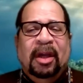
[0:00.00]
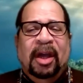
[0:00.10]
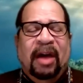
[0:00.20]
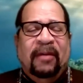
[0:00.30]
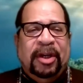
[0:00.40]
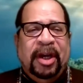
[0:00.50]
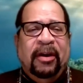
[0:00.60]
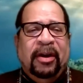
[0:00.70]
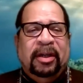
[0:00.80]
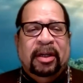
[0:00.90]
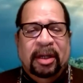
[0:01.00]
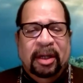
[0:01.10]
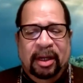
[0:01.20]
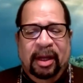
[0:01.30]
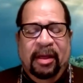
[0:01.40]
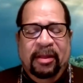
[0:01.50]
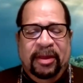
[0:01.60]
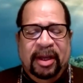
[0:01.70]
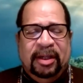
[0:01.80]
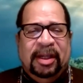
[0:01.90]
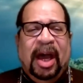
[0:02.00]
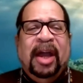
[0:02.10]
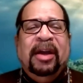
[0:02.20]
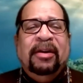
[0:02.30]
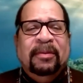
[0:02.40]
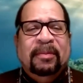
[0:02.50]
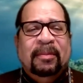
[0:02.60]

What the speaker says: have inherited the entire